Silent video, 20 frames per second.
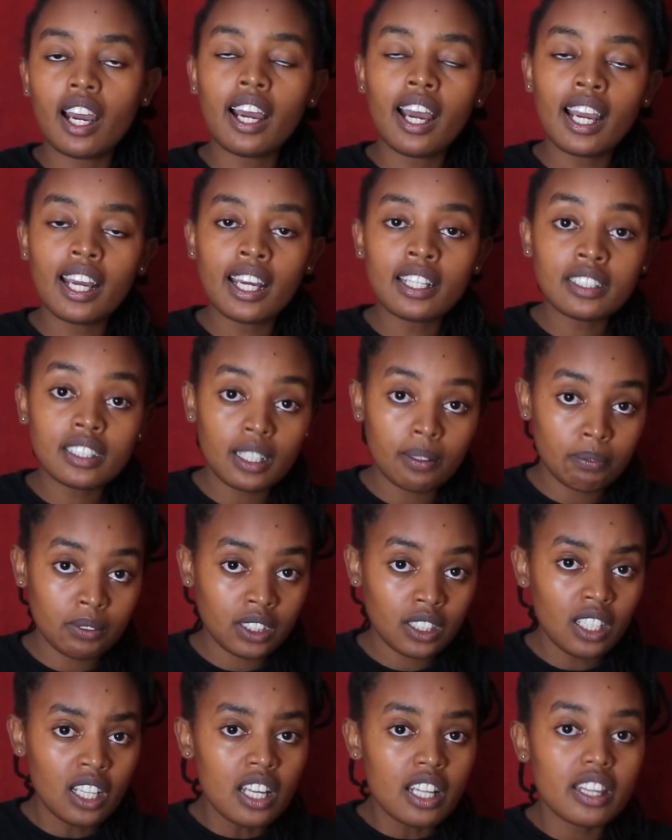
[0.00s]

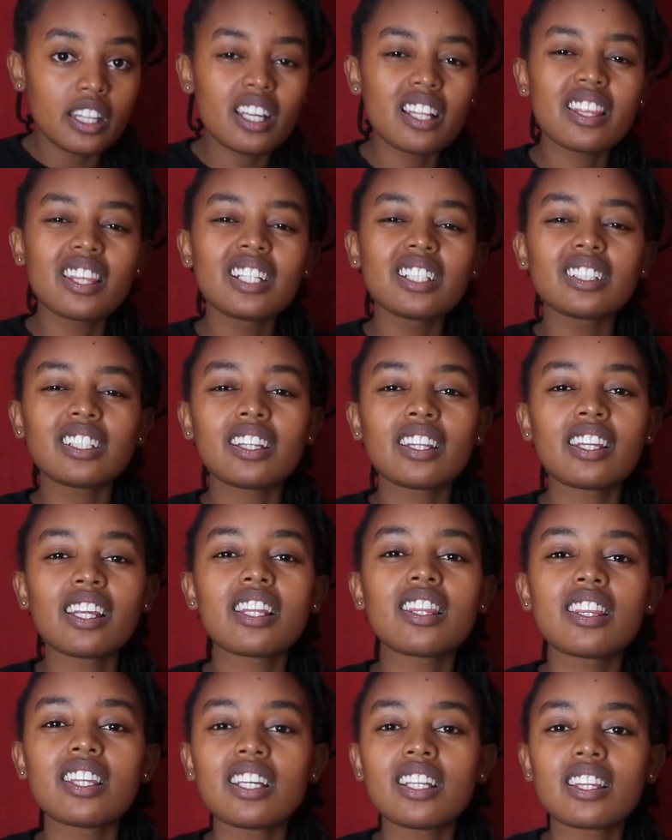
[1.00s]
items, they think
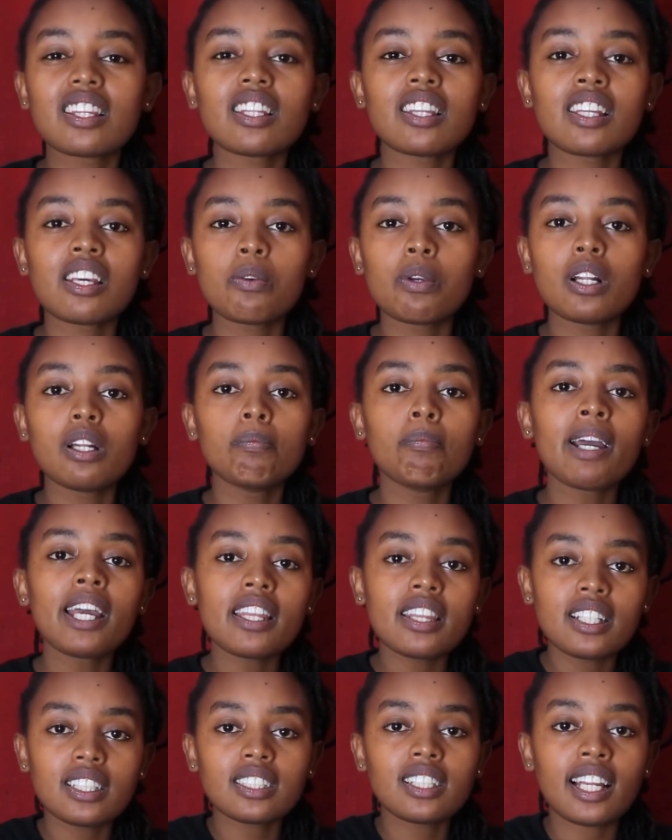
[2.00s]
they will
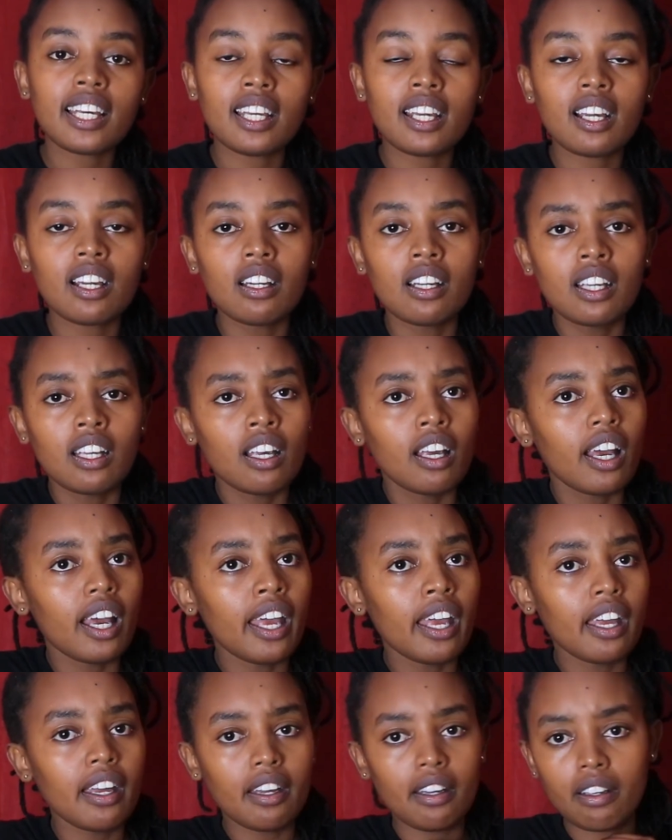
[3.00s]
buy things like
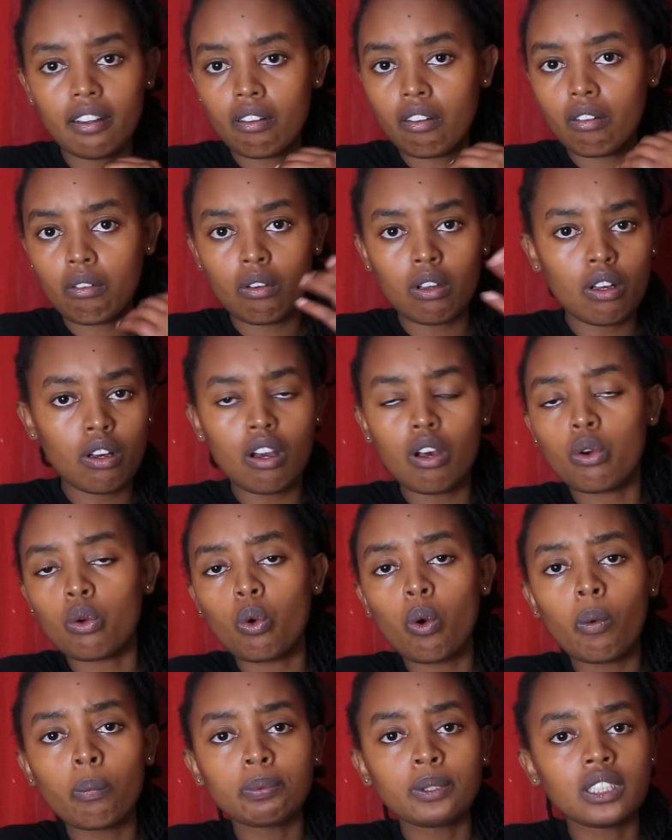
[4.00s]

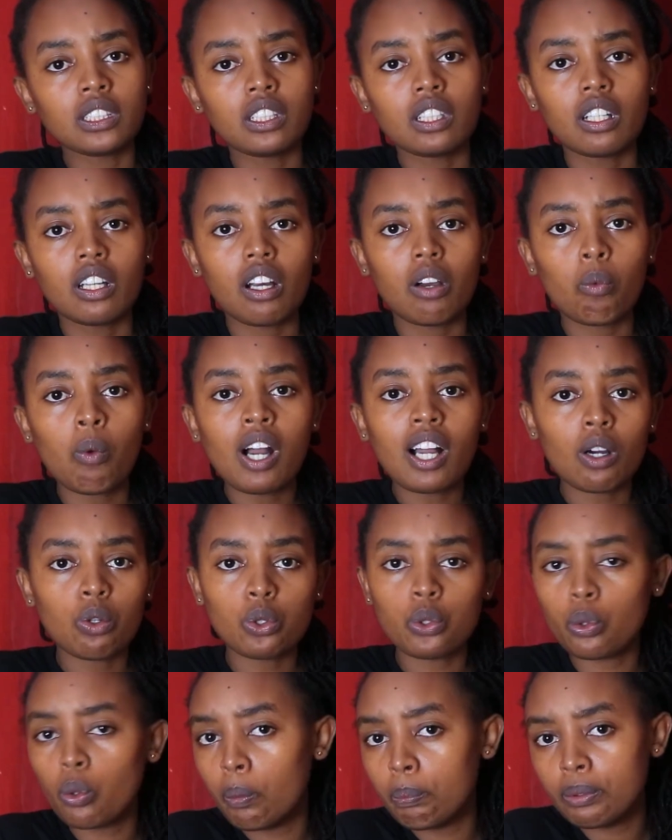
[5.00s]
ropes,
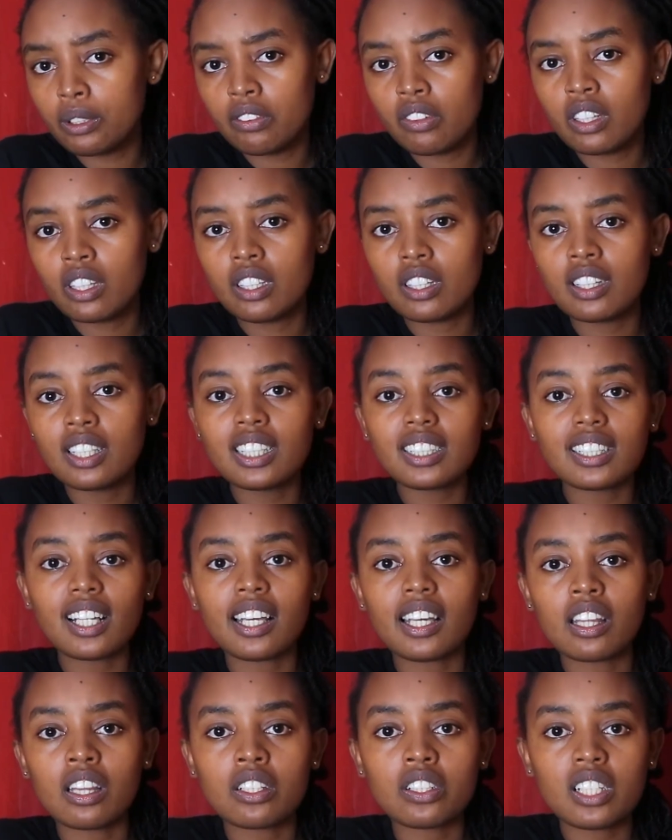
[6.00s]
workout ropes, things
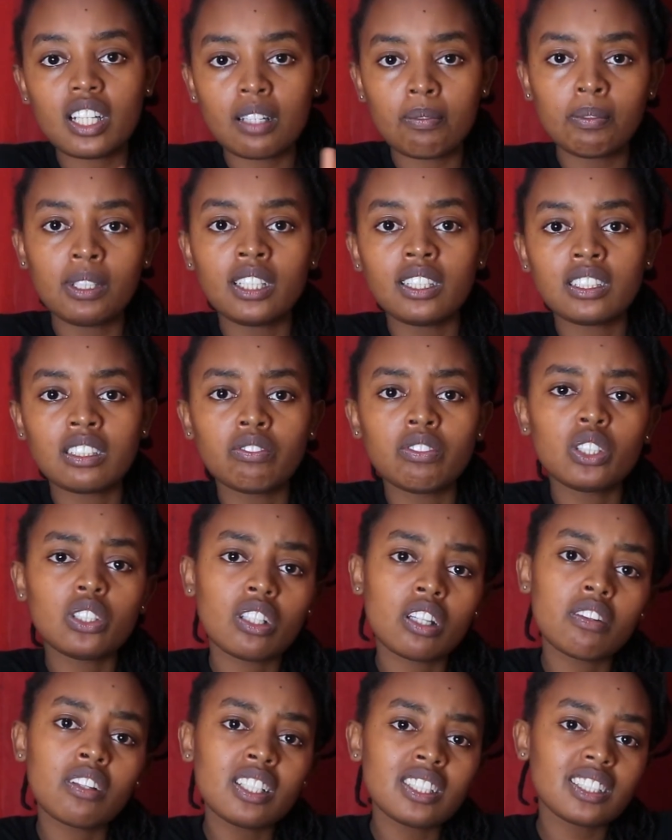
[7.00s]
like treadmills,
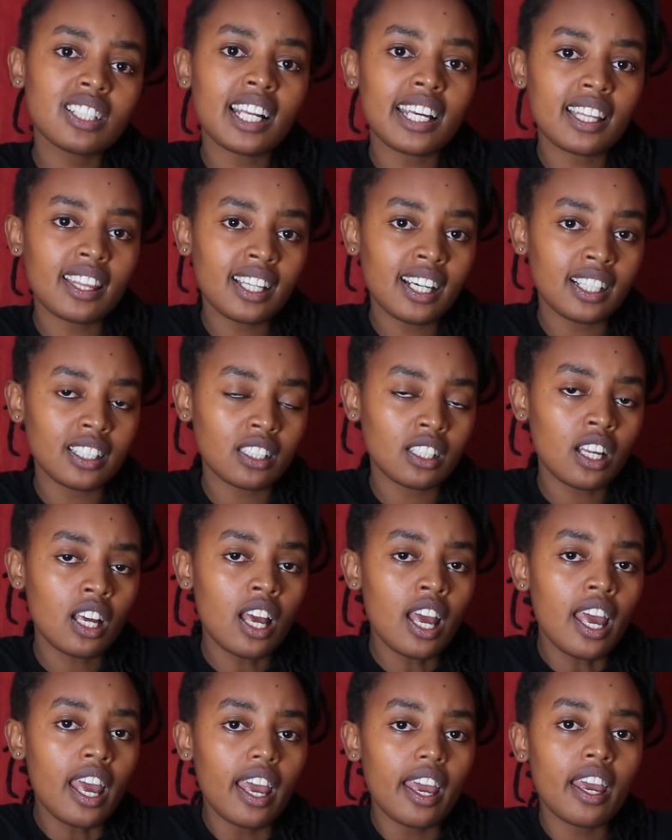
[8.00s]
things like that.
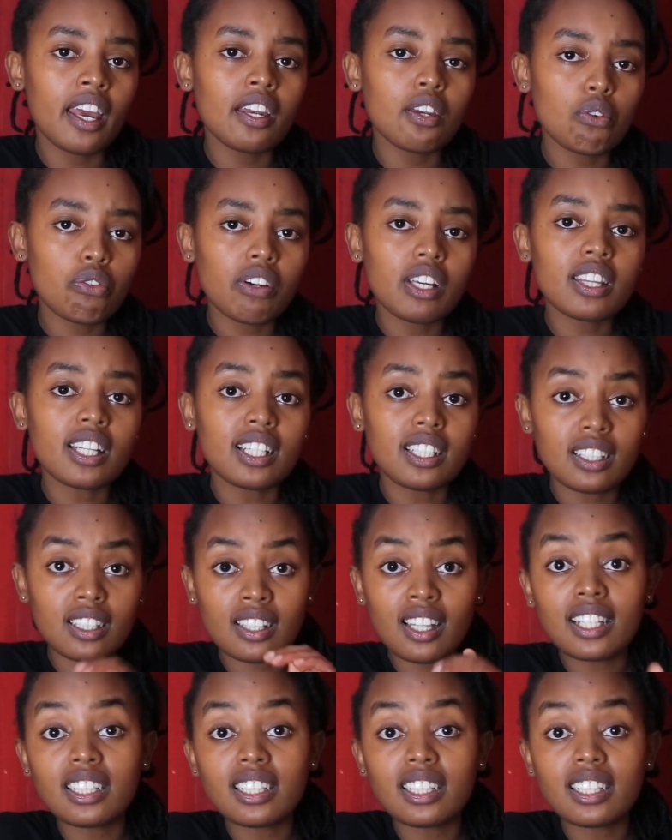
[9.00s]
And you find that